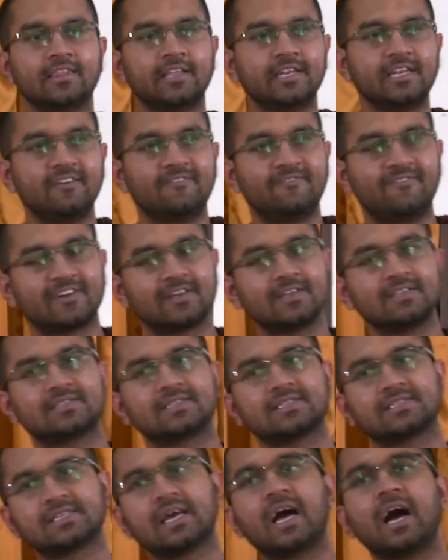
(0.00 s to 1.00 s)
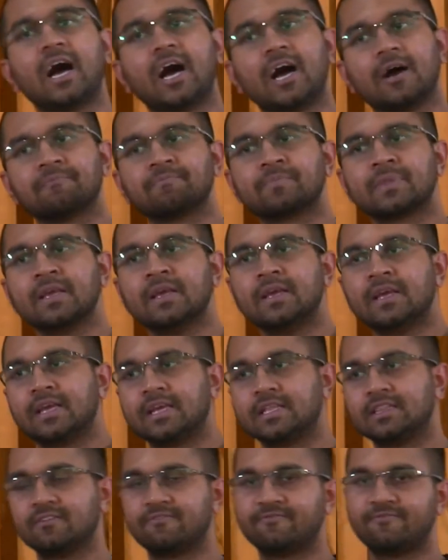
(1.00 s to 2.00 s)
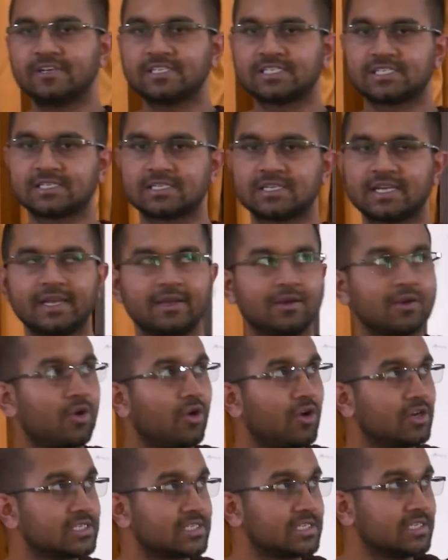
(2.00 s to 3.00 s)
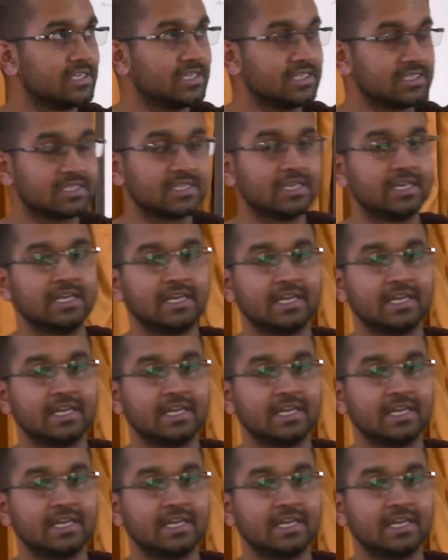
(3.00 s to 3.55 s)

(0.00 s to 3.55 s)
The differences are, in the first causes,